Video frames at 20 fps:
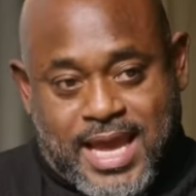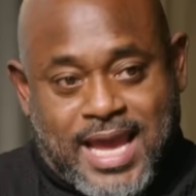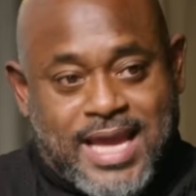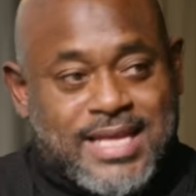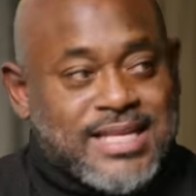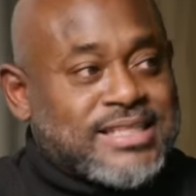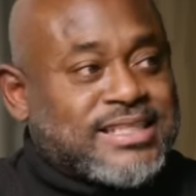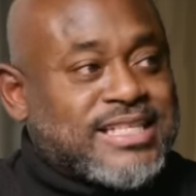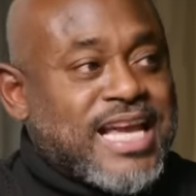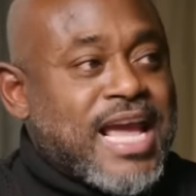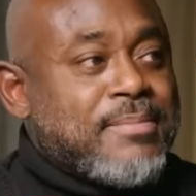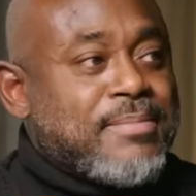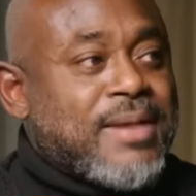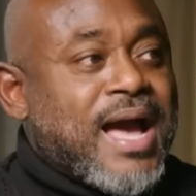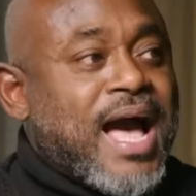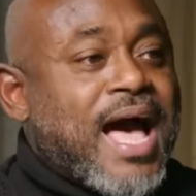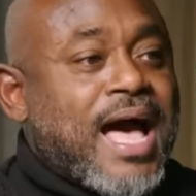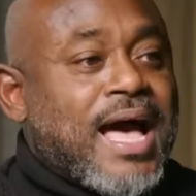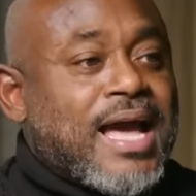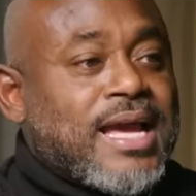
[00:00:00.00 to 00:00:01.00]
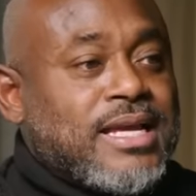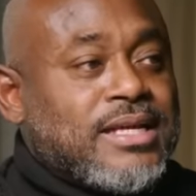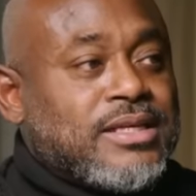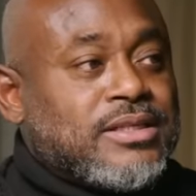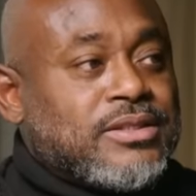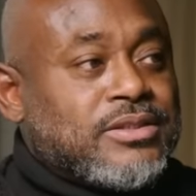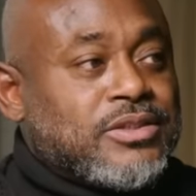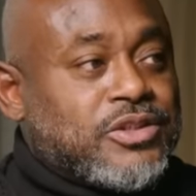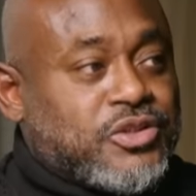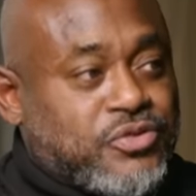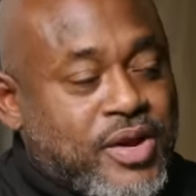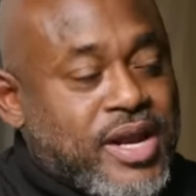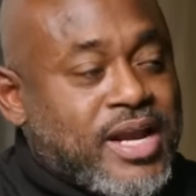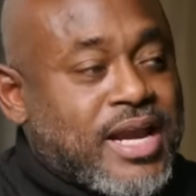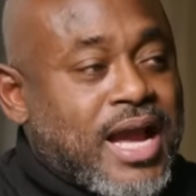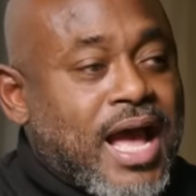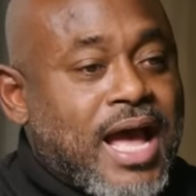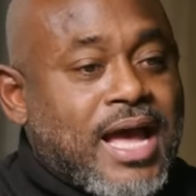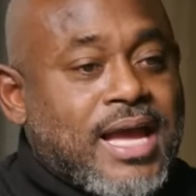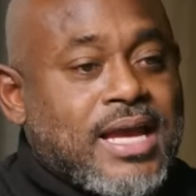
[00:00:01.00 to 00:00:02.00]
And the same guy, street
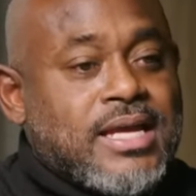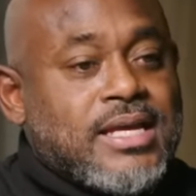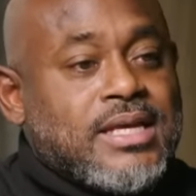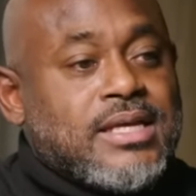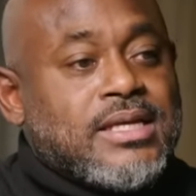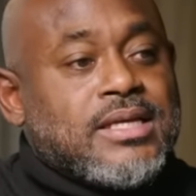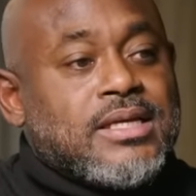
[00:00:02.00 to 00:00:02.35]
guy,